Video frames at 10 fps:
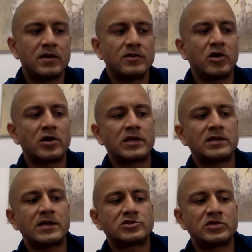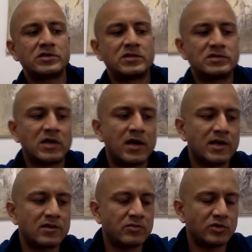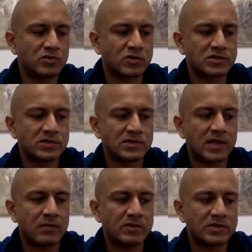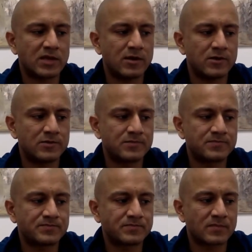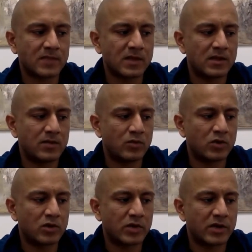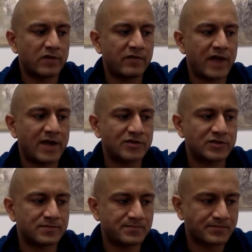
the architecture and the design and the resources can be scaled in a more quicker fashion.